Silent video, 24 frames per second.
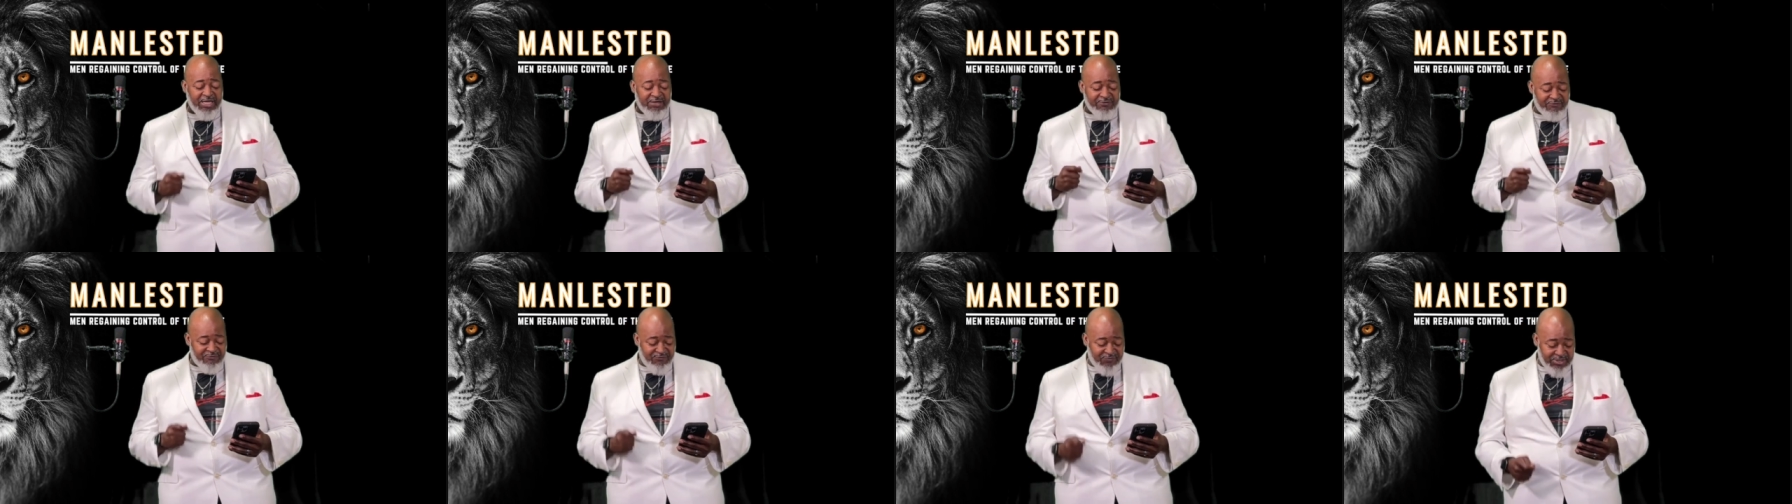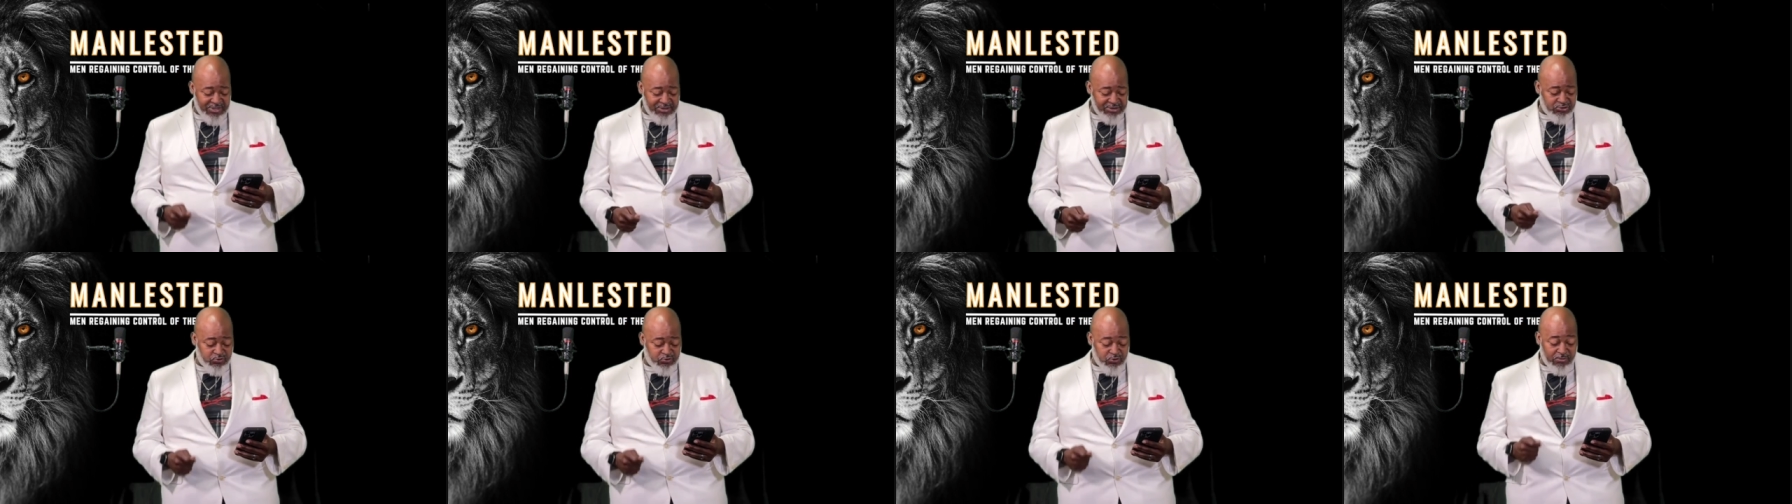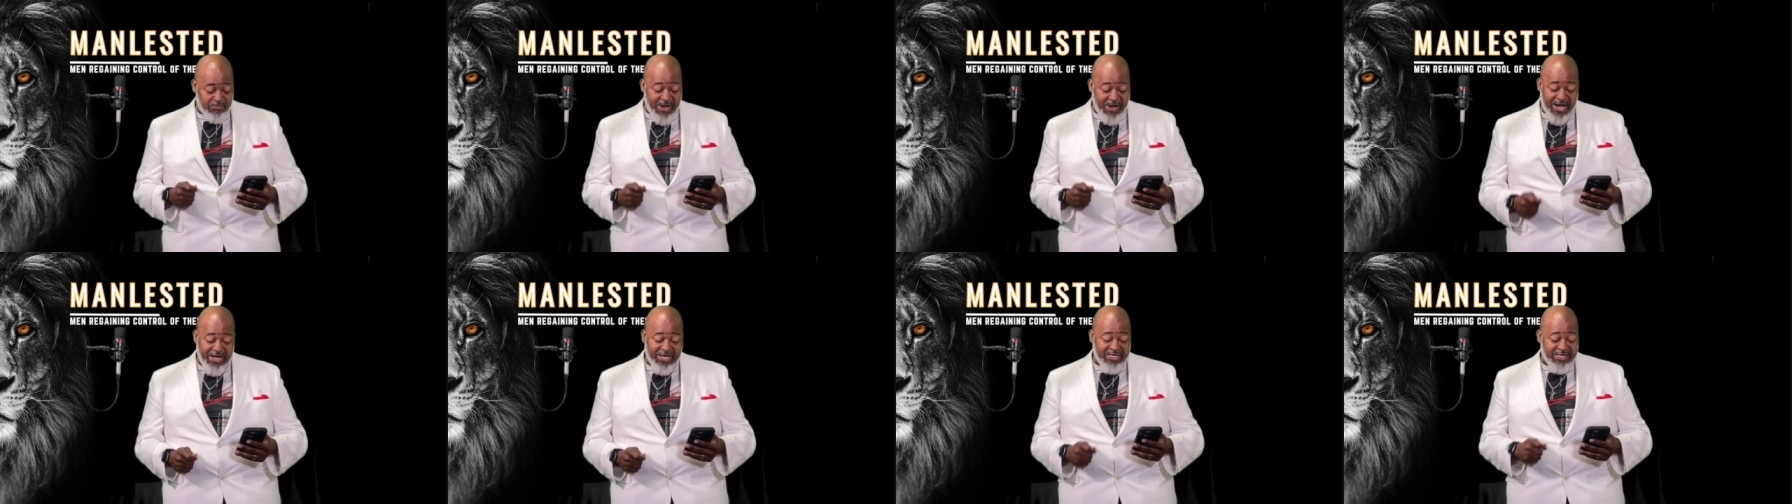event,
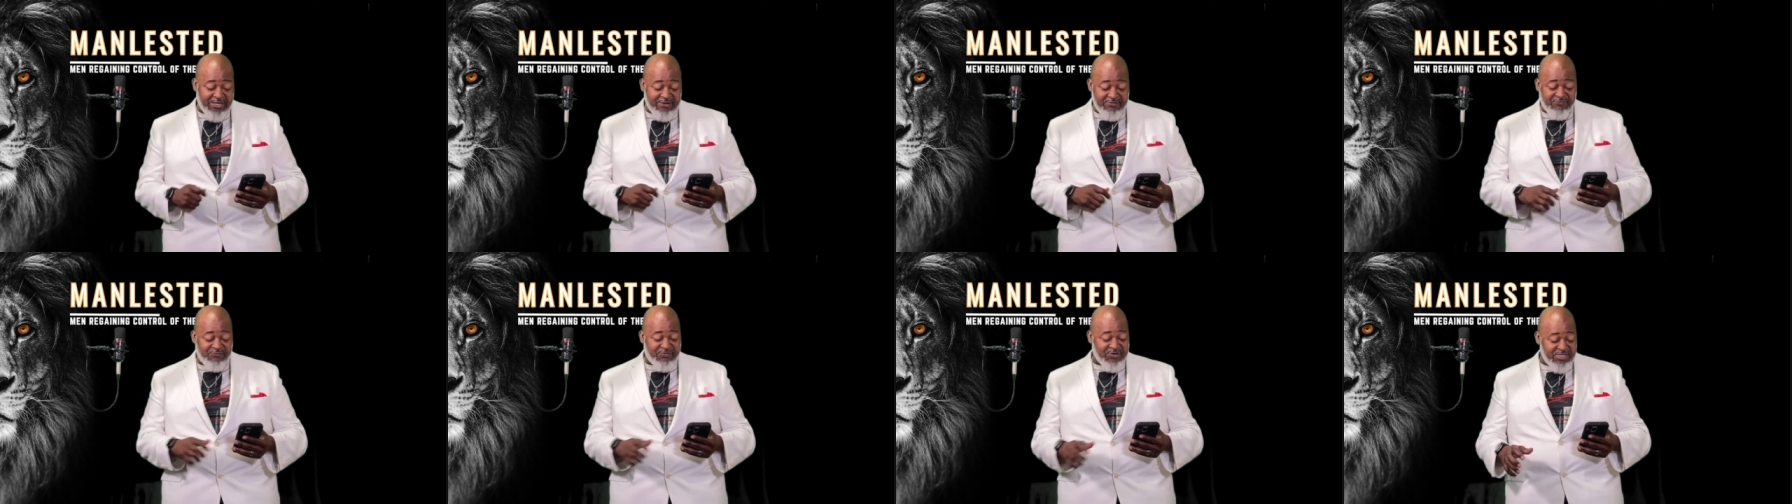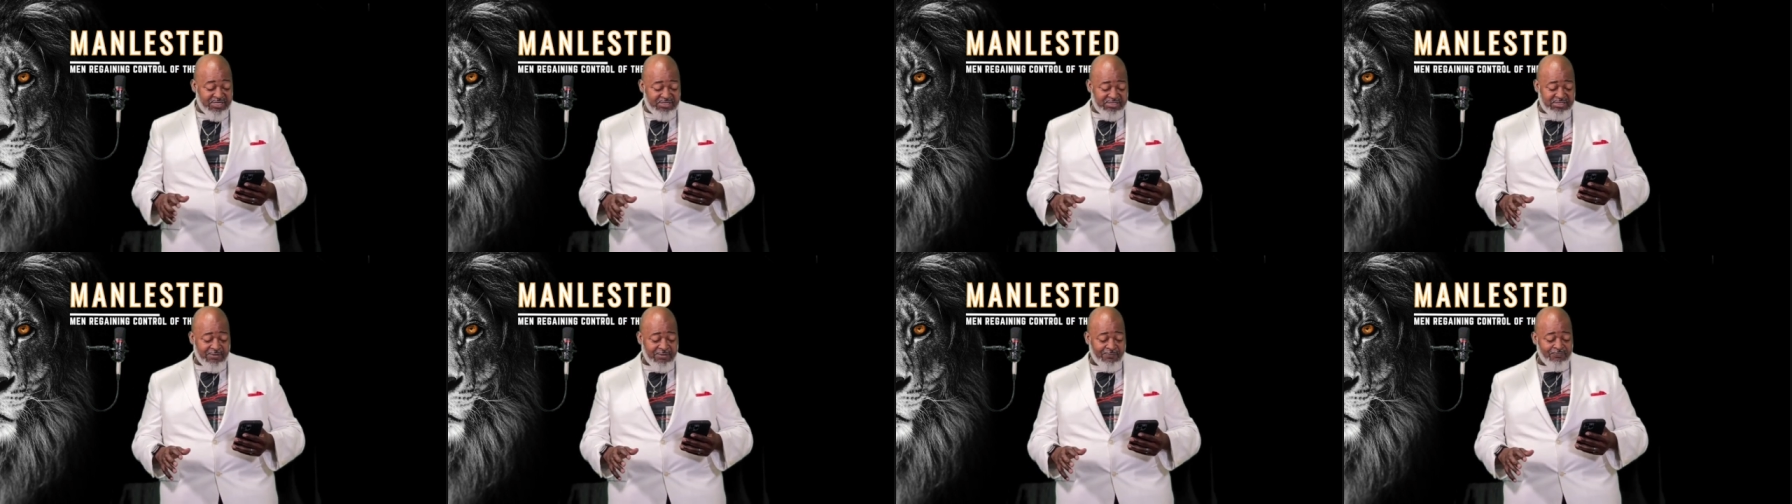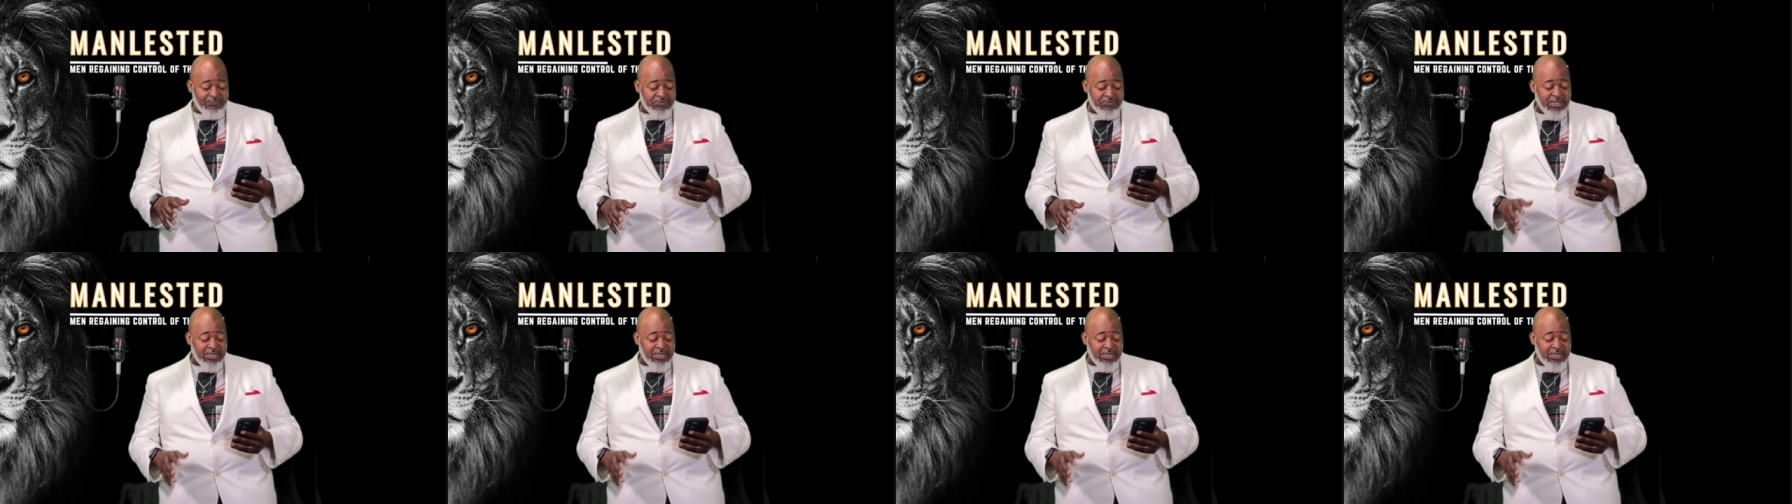traumatic events